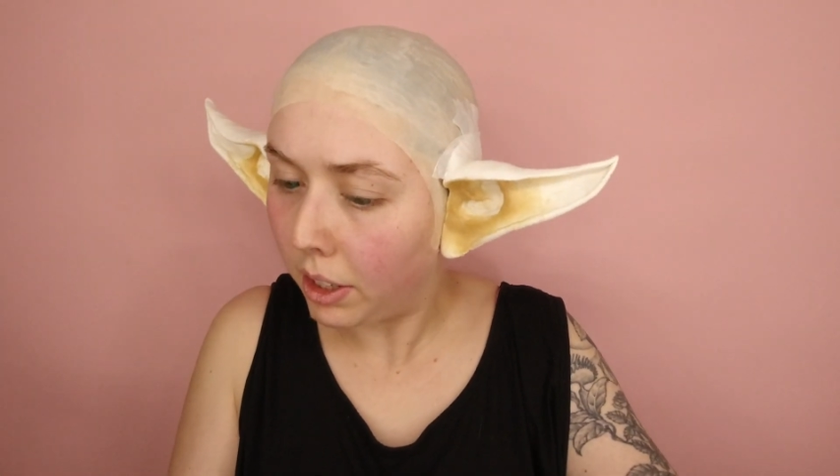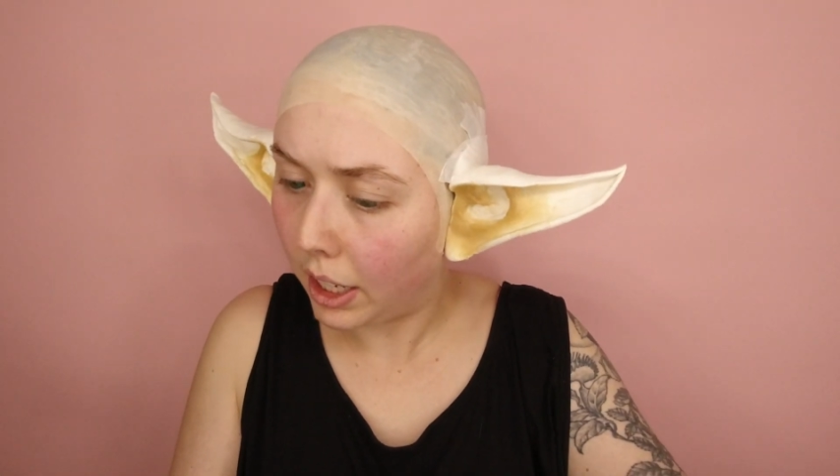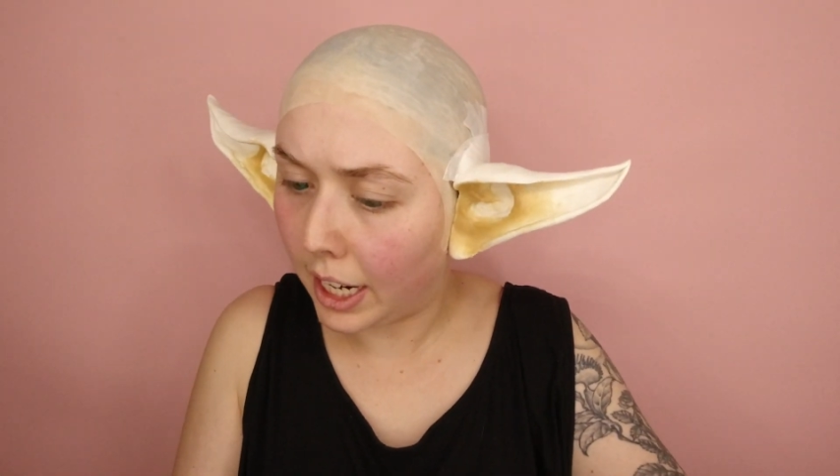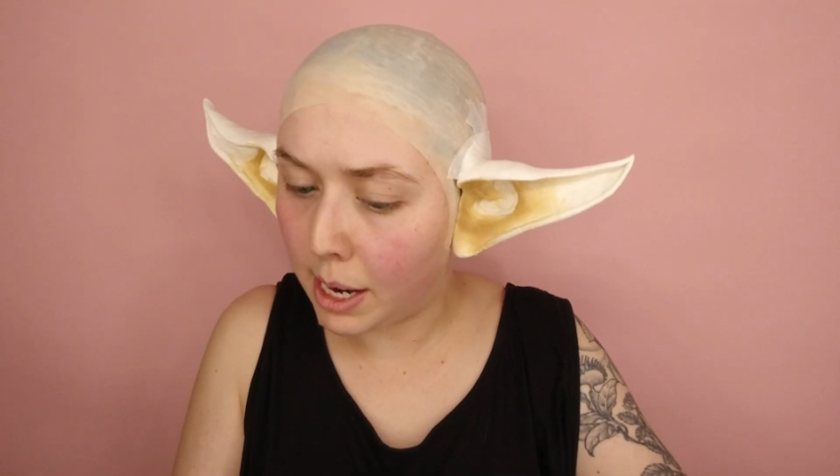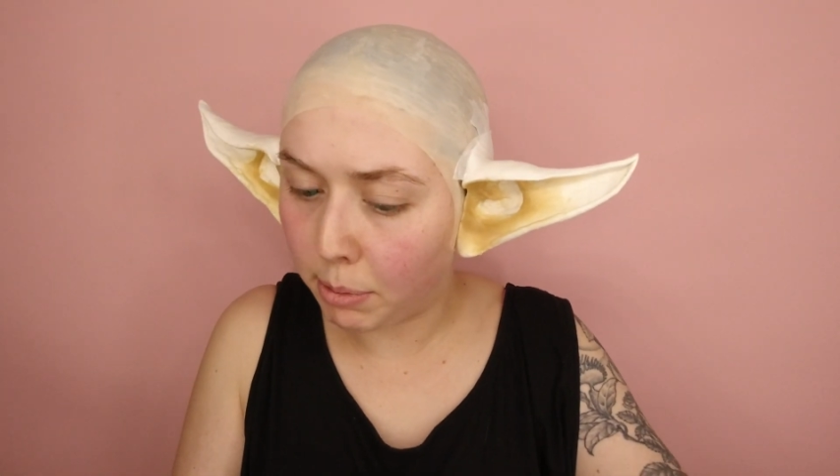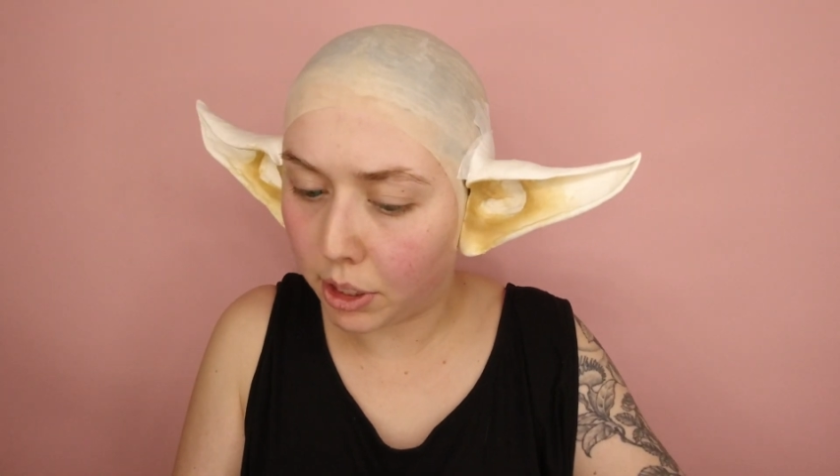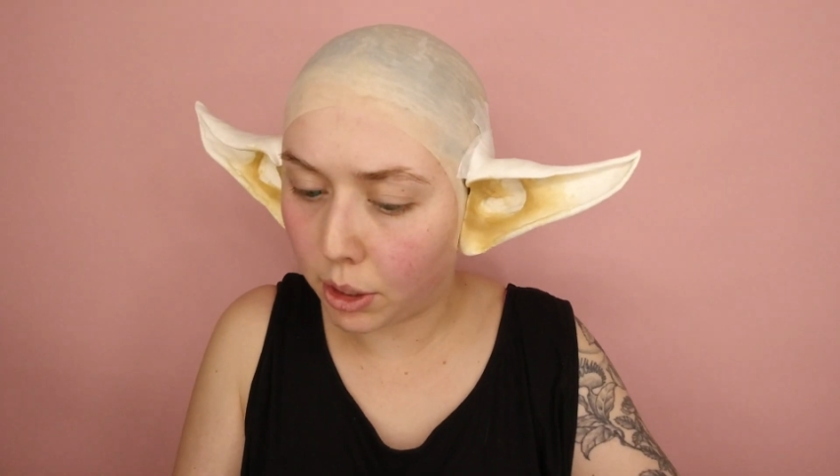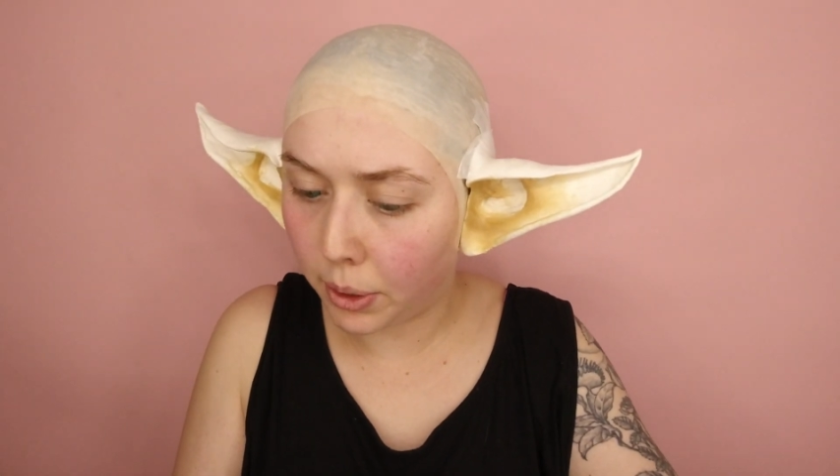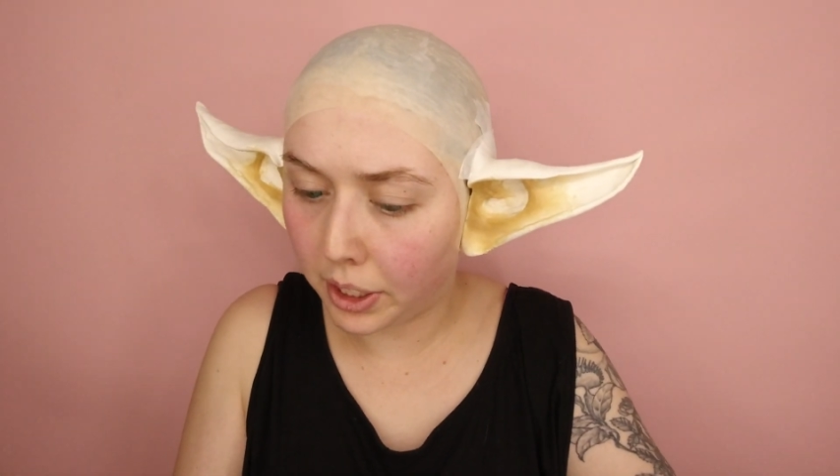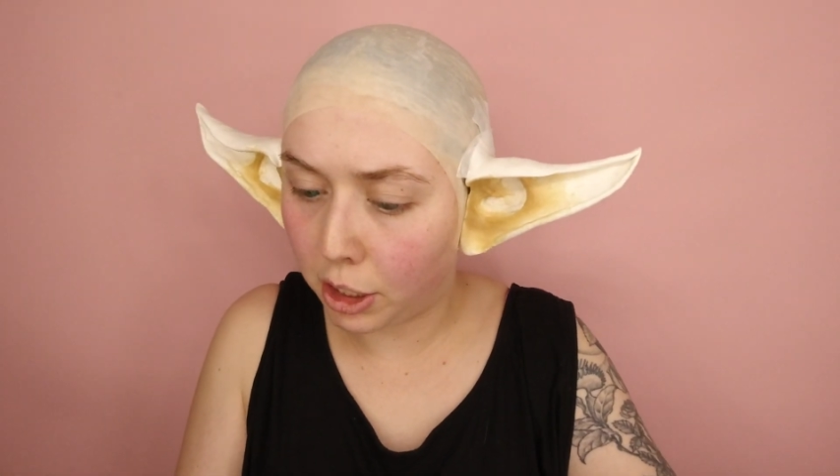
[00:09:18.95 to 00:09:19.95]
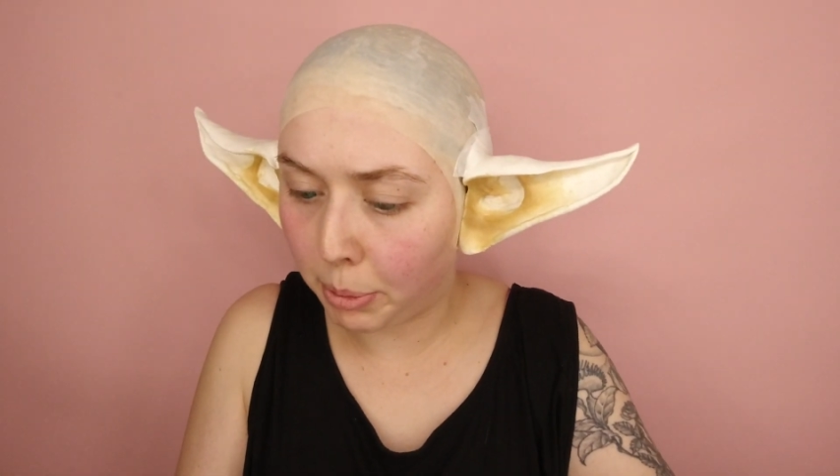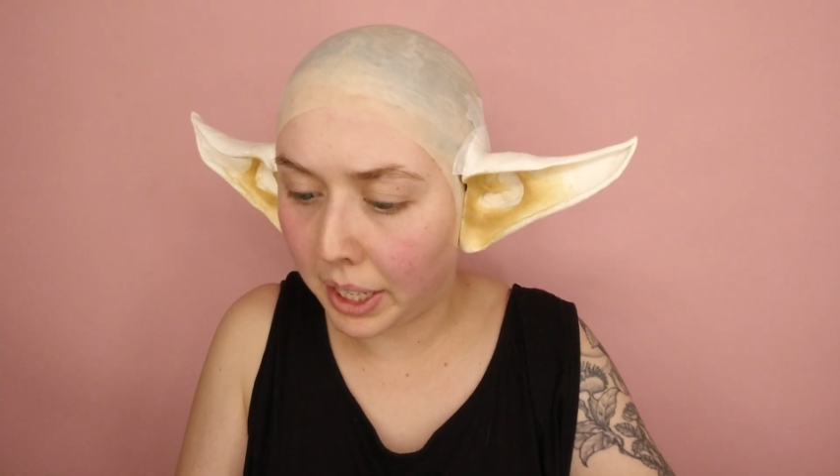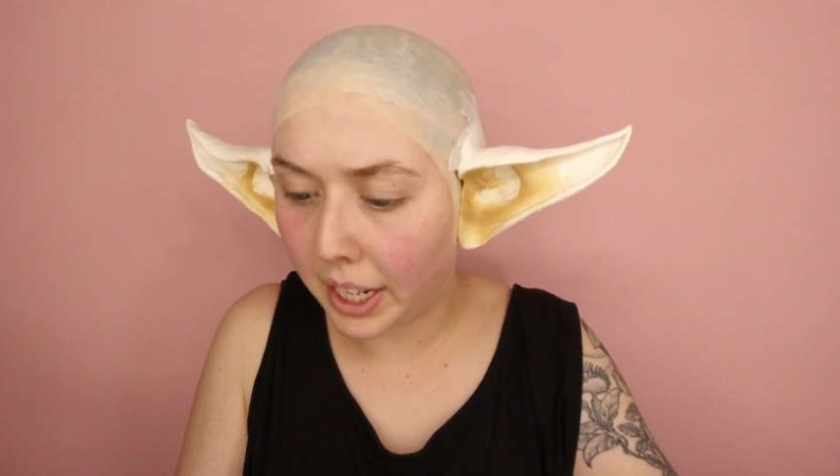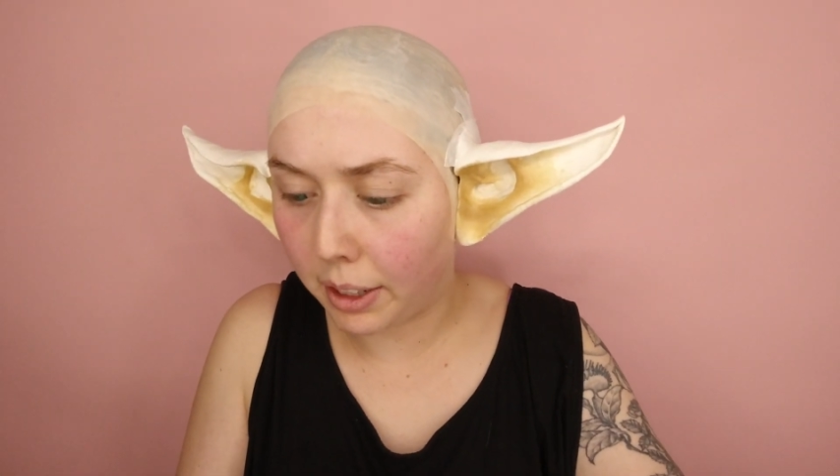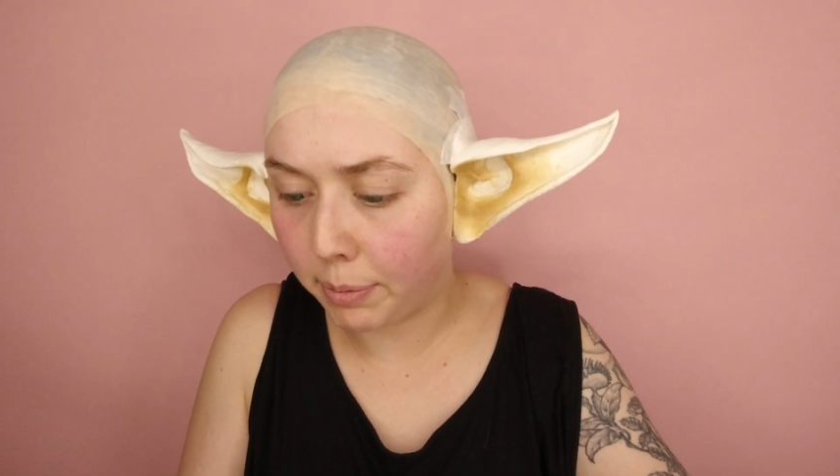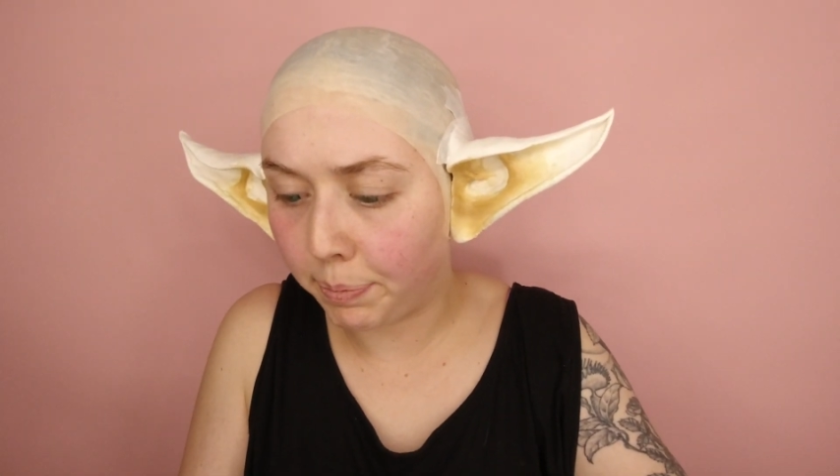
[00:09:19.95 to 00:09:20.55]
I am just going to be